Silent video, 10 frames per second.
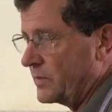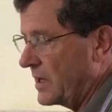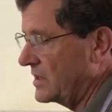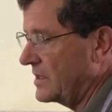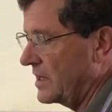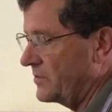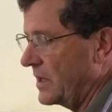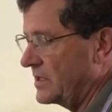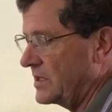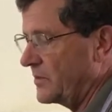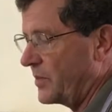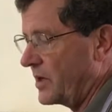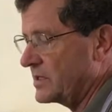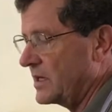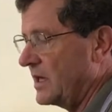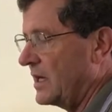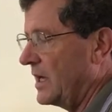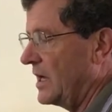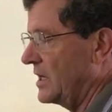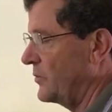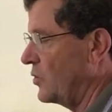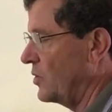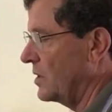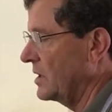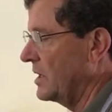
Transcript: makes handmade teapots anymore.